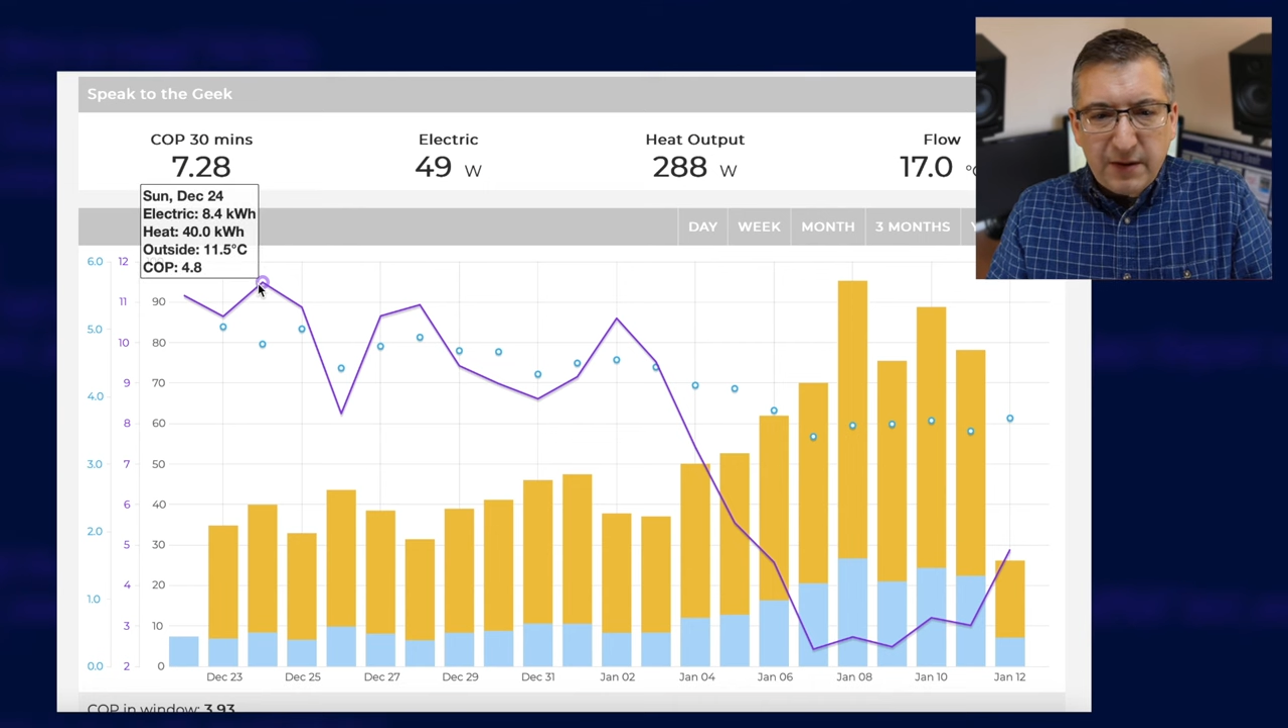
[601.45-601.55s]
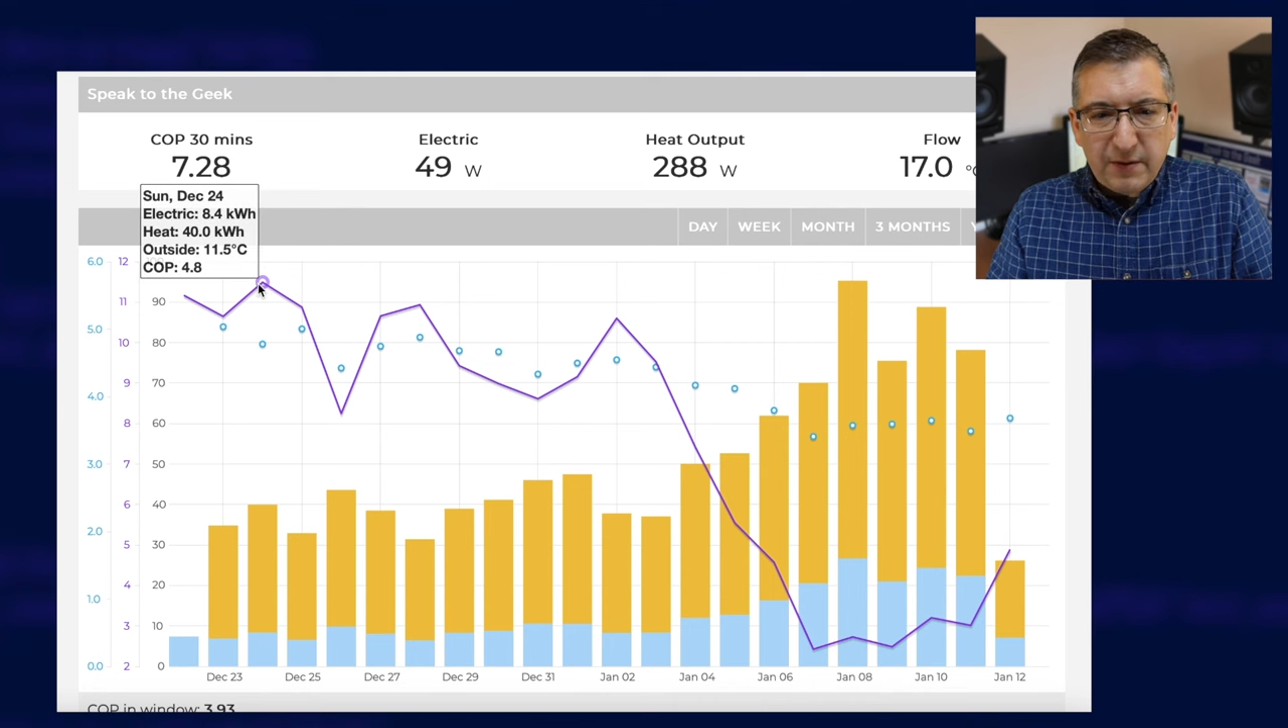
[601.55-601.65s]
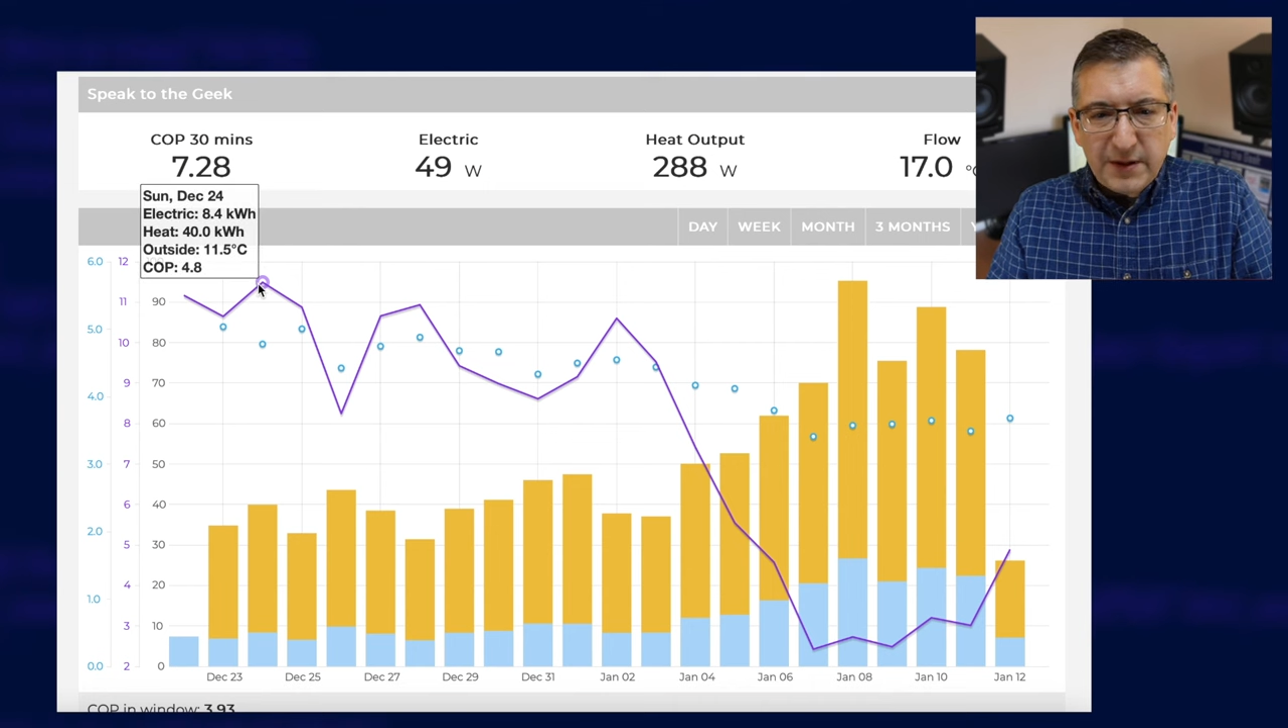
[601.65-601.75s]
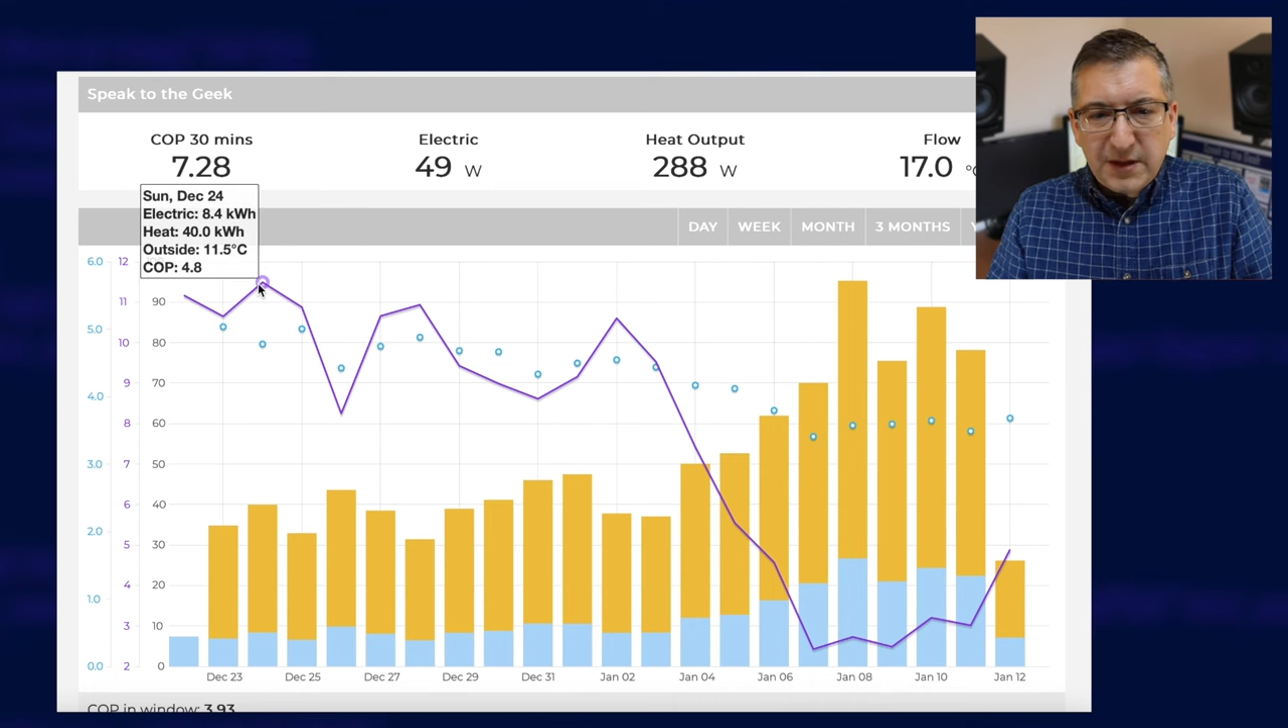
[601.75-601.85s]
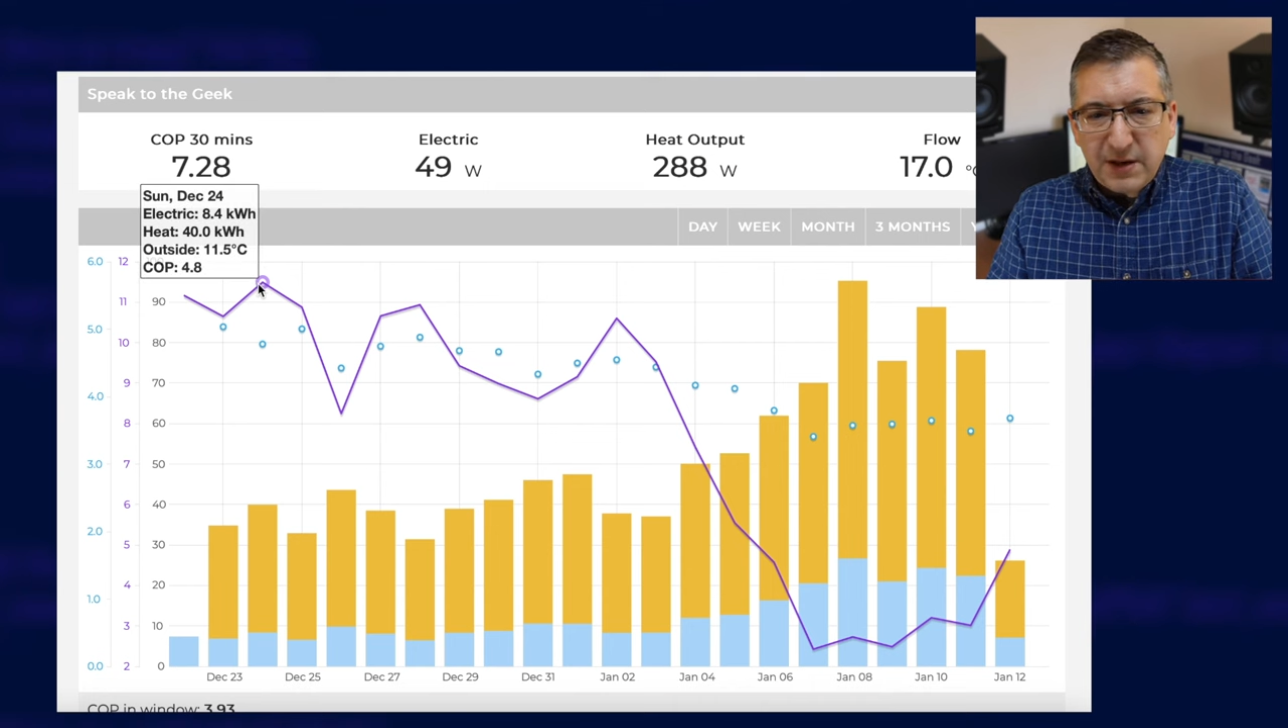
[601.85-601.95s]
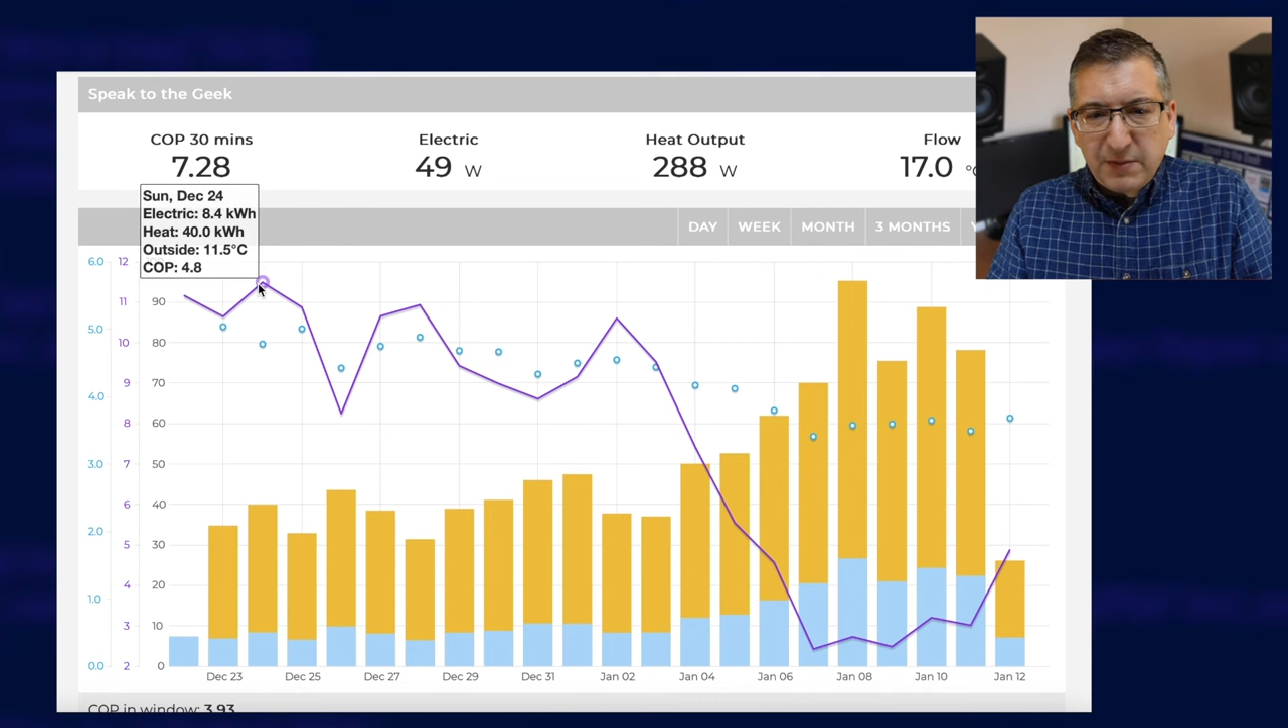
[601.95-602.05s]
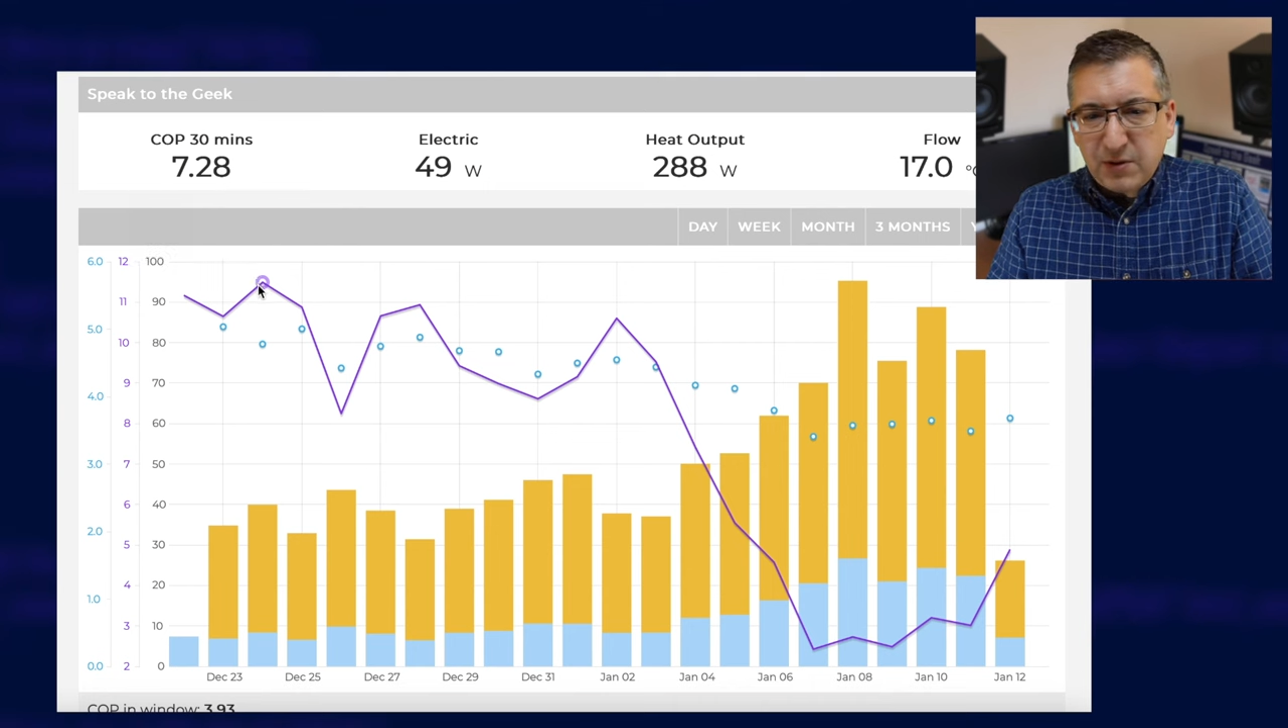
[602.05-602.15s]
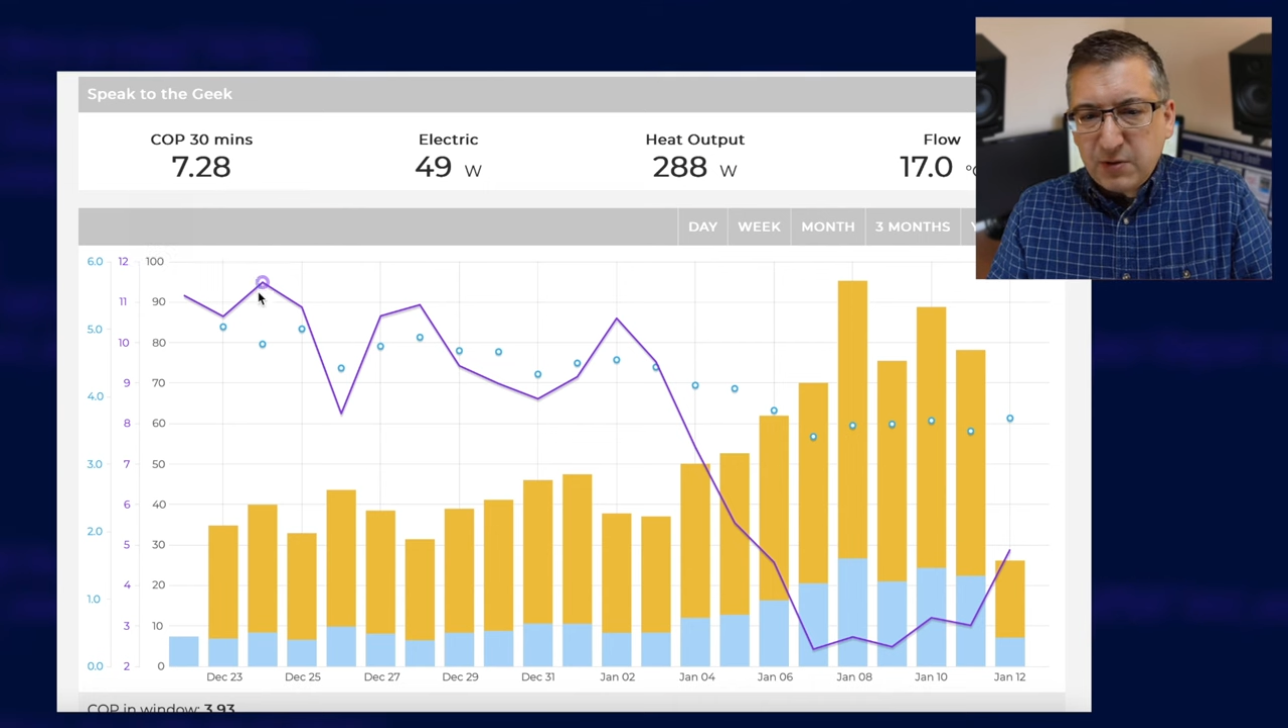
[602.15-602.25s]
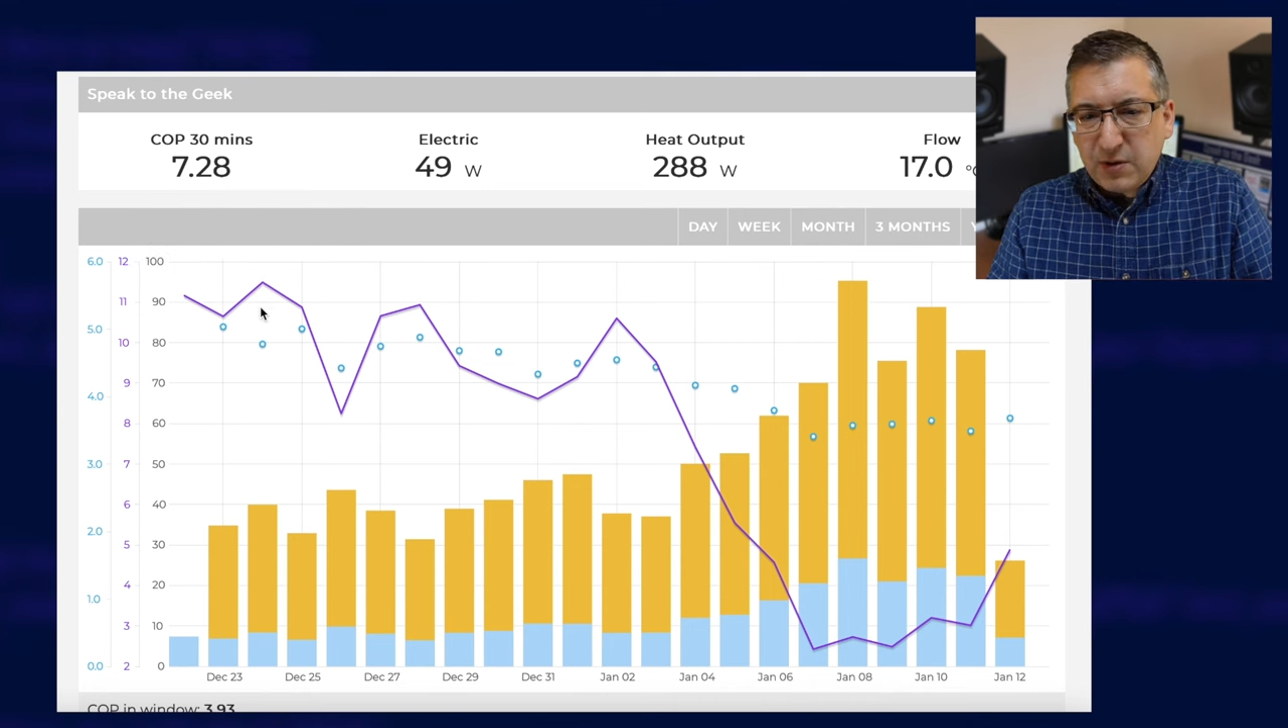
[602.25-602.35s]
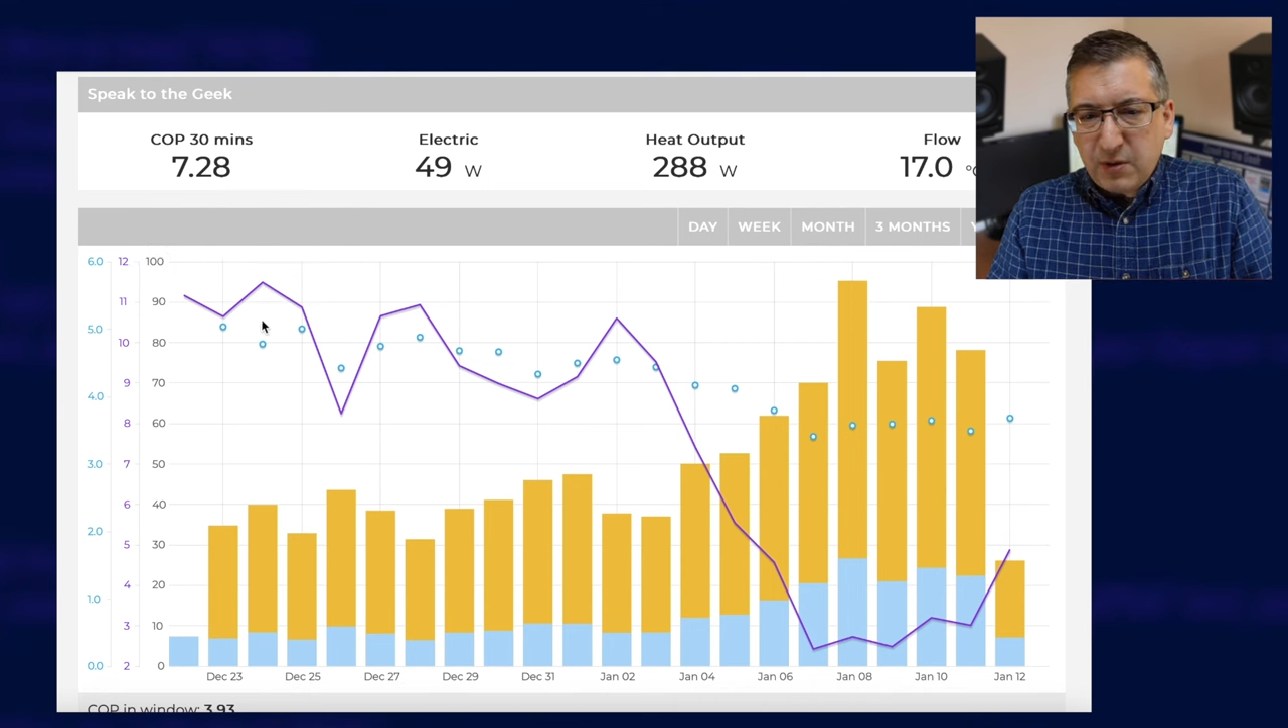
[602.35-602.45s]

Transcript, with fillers: When the temperature was